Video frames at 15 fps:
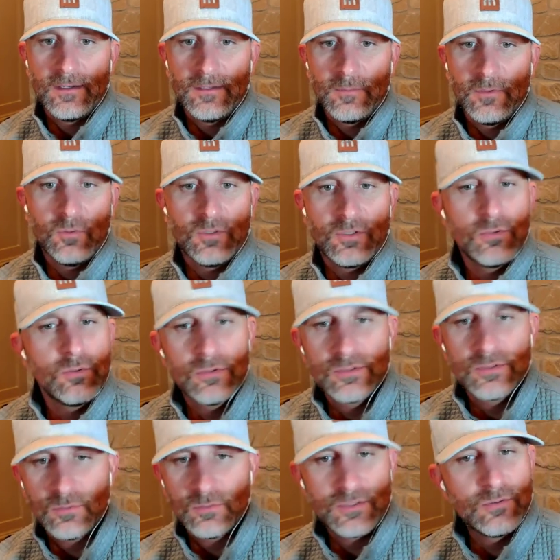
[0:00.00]
but what
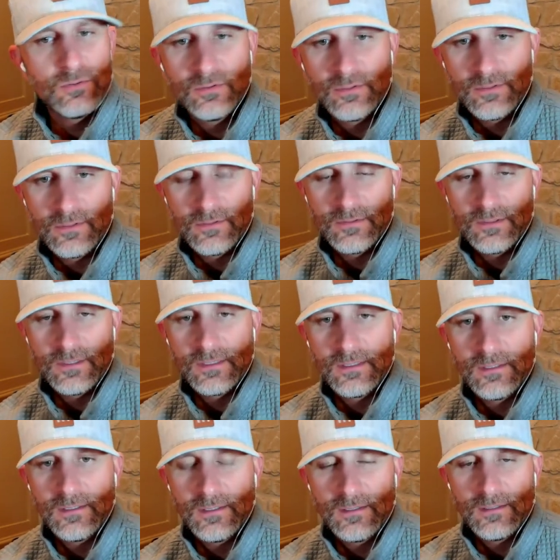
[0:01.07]
tools are you using
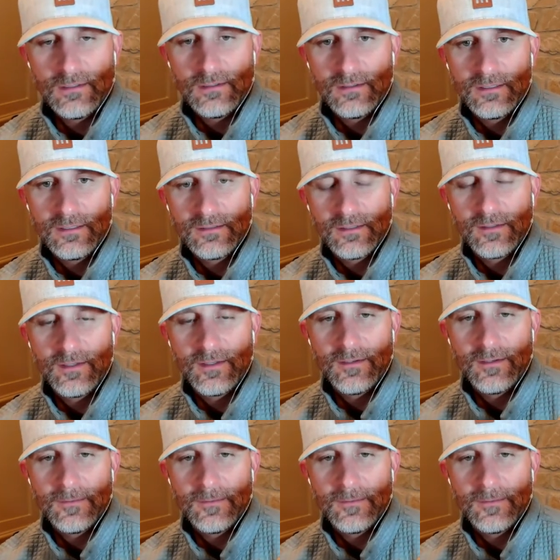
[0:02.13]
and things like that?